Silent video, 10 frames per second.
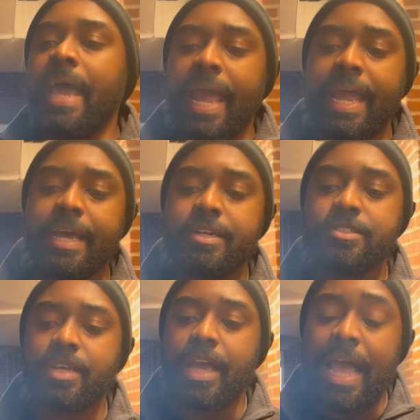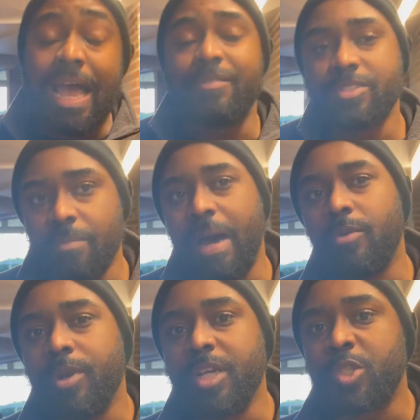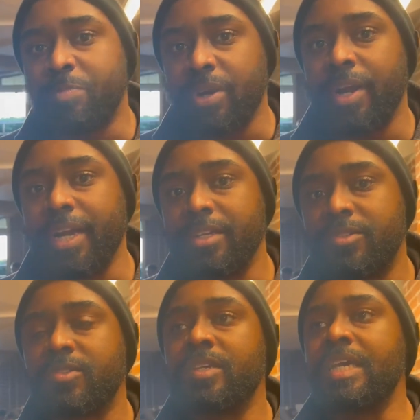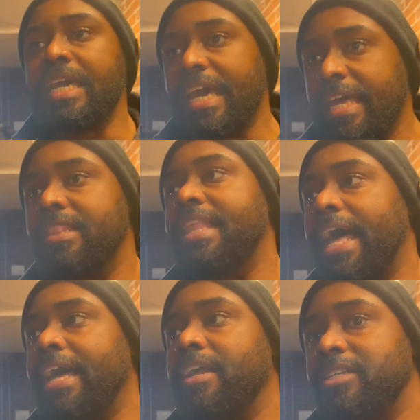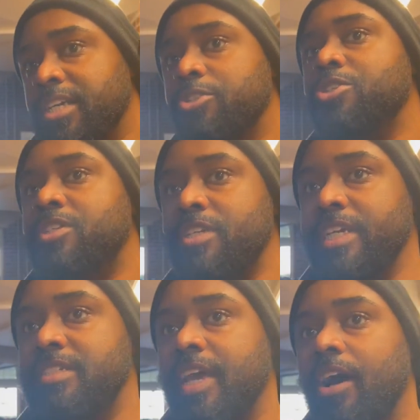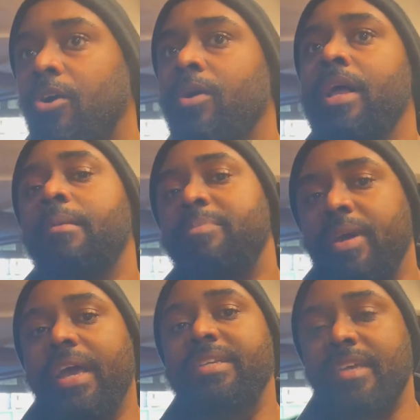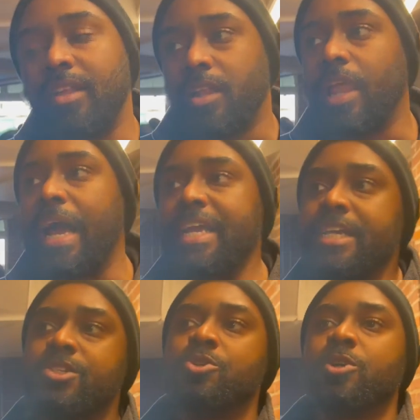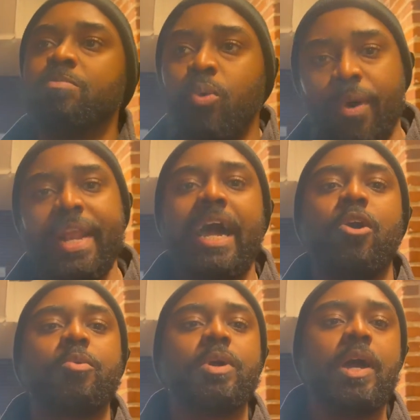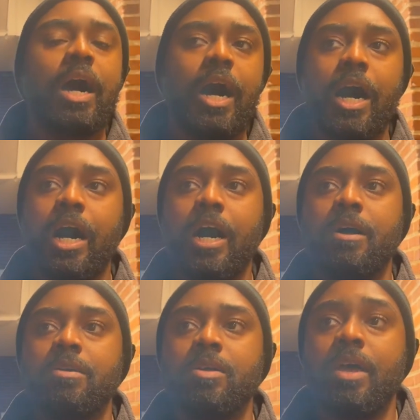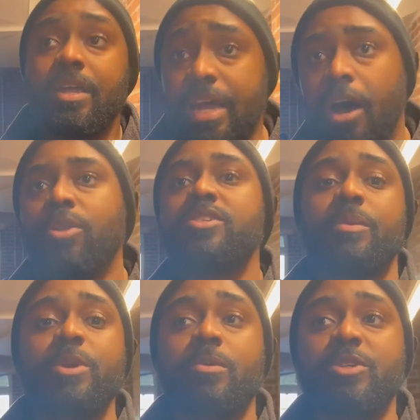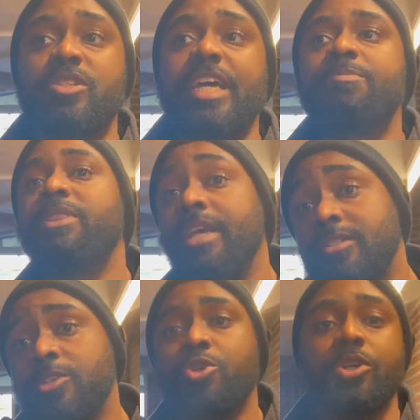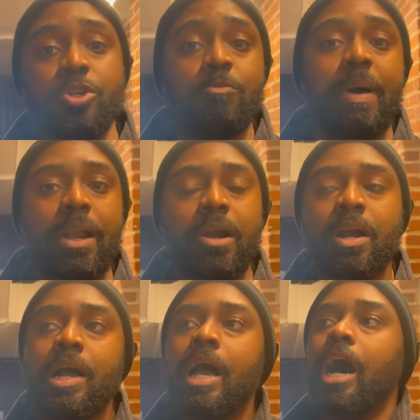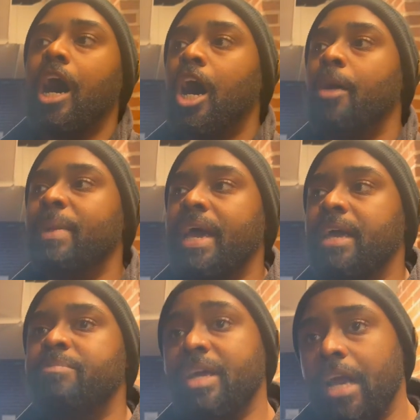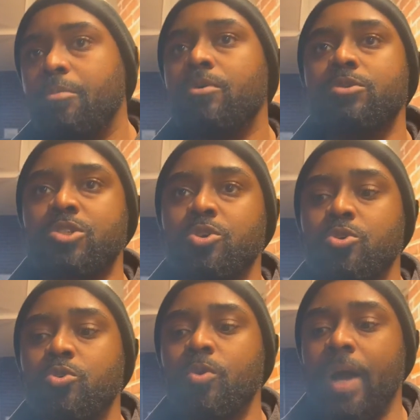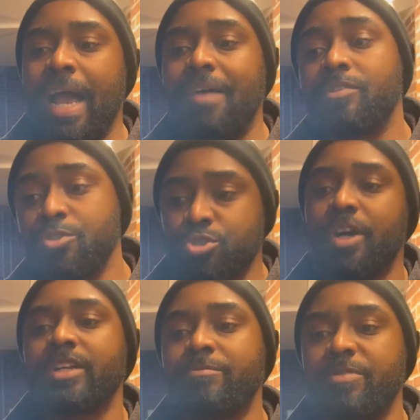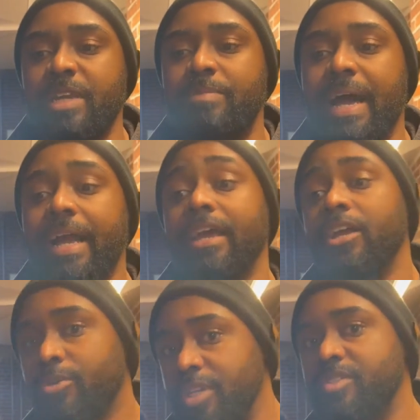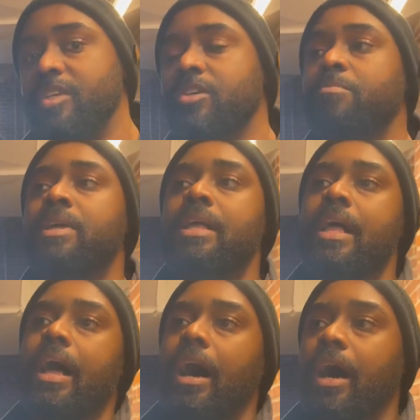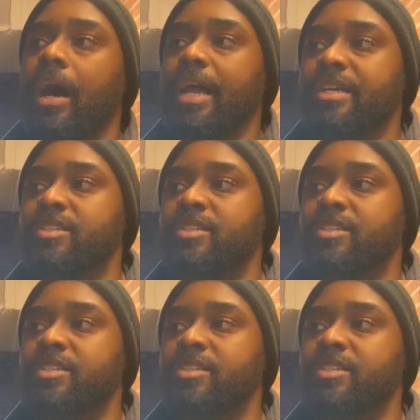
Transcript: And having somebody with experience in that attention to detail is a lot easier to point out uh, not only some of your mistakes, but things that you could do better. Um, and being able to have constructive feedback and criticism uh, is